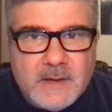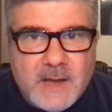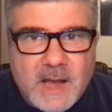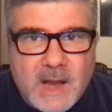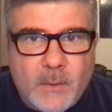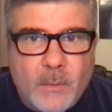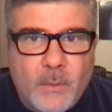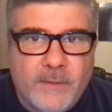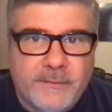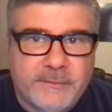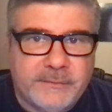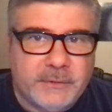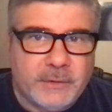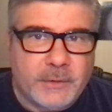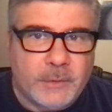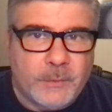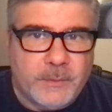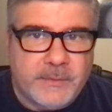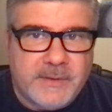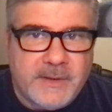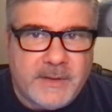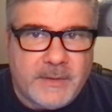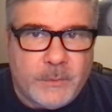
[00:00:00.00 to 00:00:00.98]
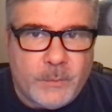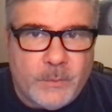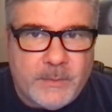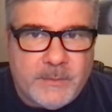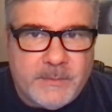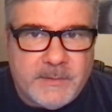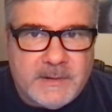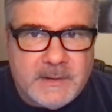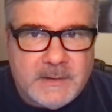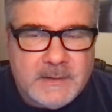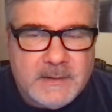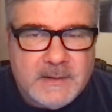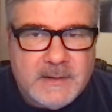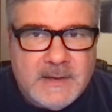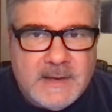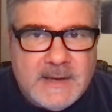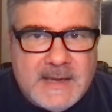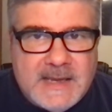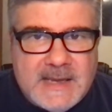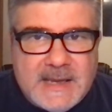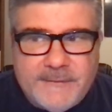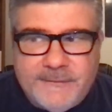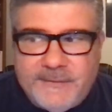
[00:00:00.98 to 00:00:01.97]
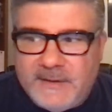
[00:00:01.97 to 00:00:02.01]
I won't flirt with other women.
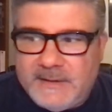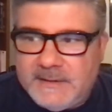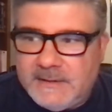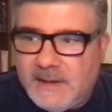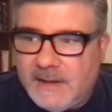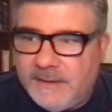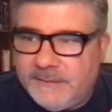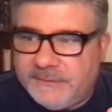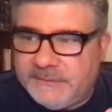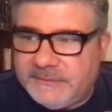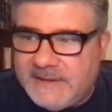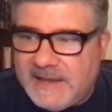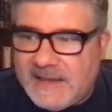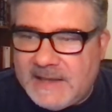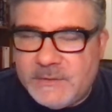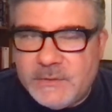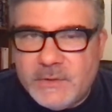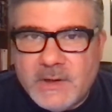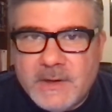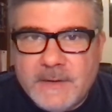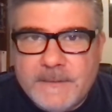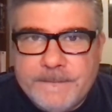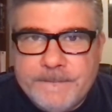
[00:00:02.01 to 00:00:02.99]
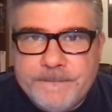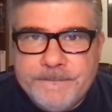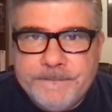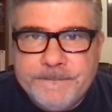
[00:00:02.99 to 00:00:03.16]
If I love Sandra,